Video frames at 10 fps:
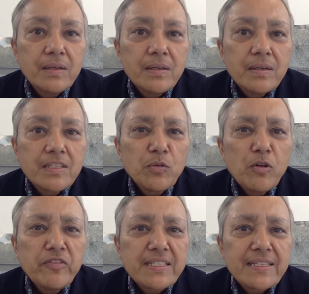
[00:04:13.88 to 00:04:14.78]
So
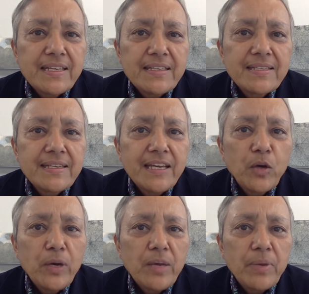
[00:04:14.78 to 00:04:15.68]
obviously a silly
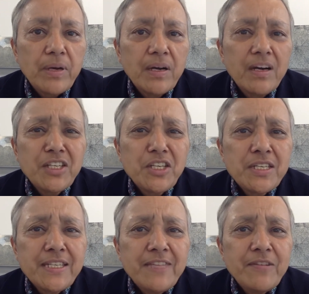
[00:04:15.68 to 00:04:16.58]
quip, I
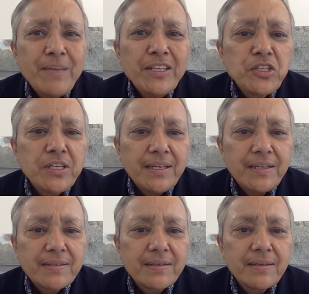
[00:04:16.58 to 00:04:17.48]
shouldn't even mention
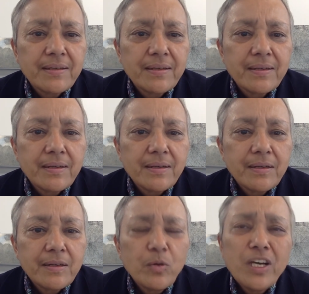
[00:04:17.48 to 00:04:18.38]
it.
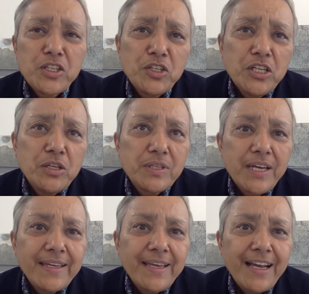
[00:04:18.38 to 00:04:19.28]
Why should you
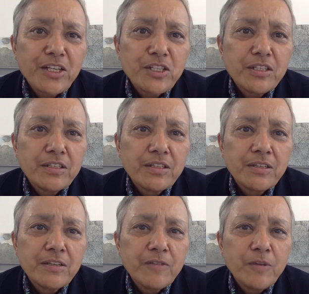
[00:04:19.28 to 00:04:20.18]
take action
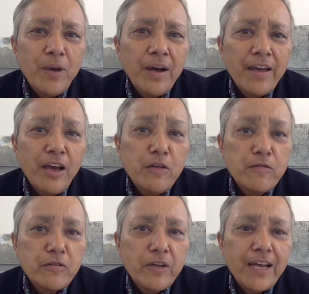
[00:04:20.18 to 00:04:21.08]
for my
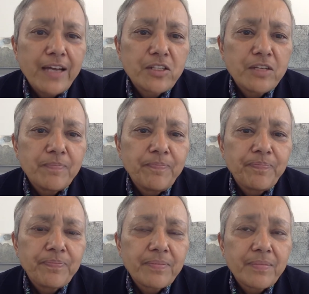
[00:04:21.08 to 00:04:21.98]
overreaction?
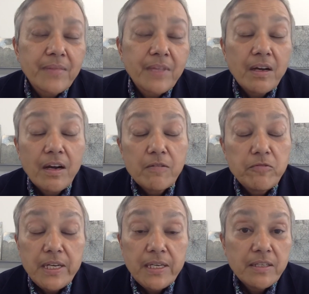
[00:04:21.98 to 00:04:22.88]
I
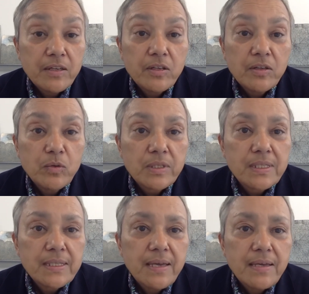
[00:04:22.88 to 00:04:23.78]
really don't know what to
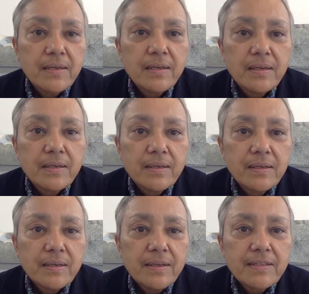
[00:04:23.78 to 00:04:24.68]
say.
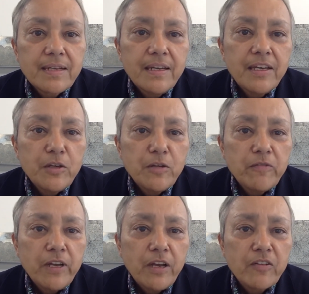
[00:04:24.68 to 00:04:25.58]
It's clear you
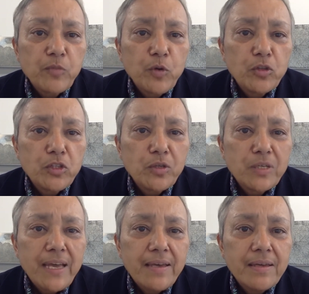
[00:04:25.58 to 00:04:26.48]
feel I've spoilt your
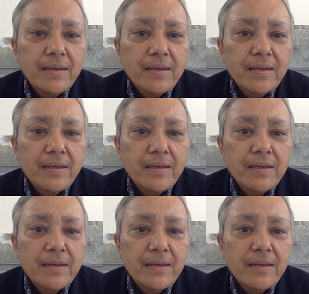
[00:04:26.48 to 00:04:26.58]
day.